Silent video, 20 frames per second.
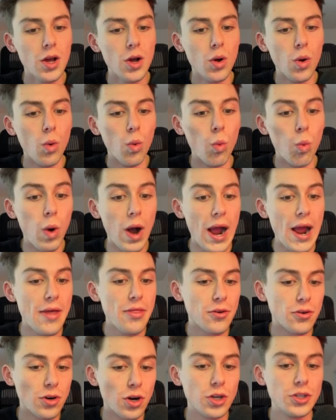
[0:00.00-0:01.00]
why
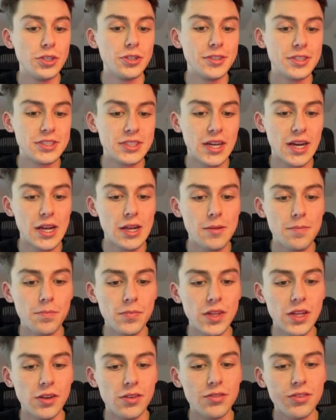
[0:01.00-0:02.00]
they're on your site,
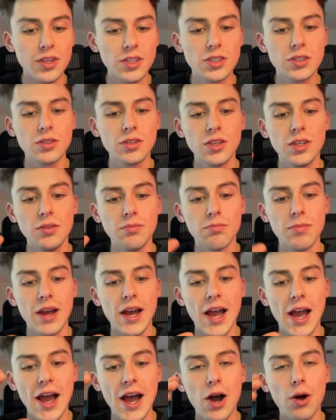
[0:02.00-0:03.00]
and essentially
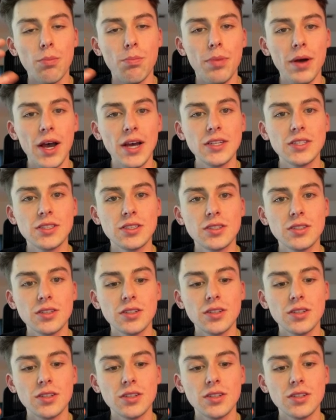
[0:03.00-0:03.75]
how to best